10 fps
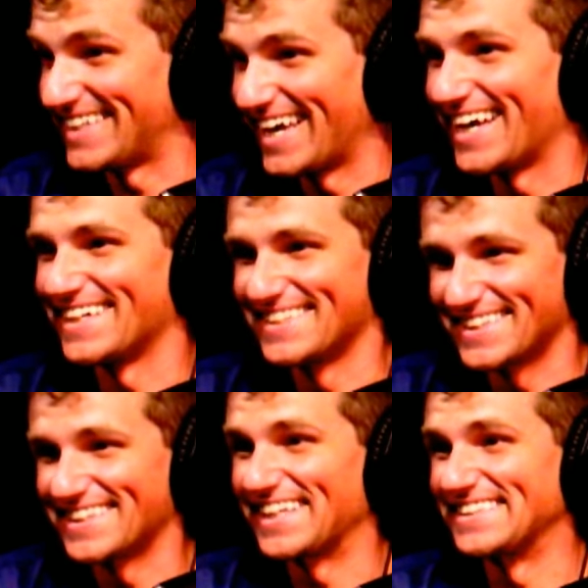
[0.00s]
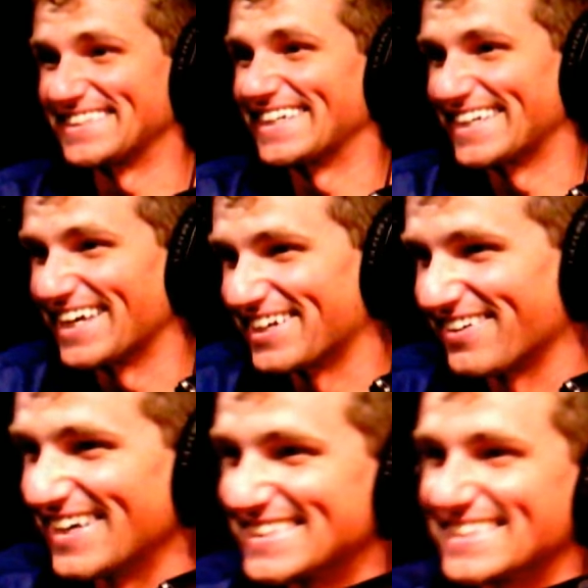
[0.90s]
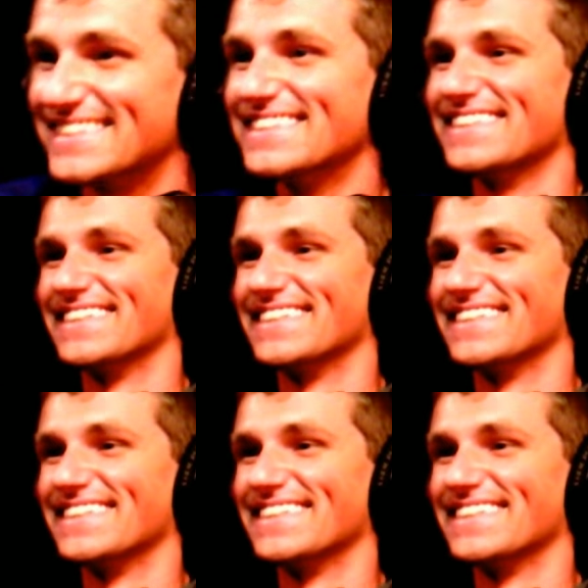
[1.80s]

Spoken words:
Yeah. Things are going to get crazy.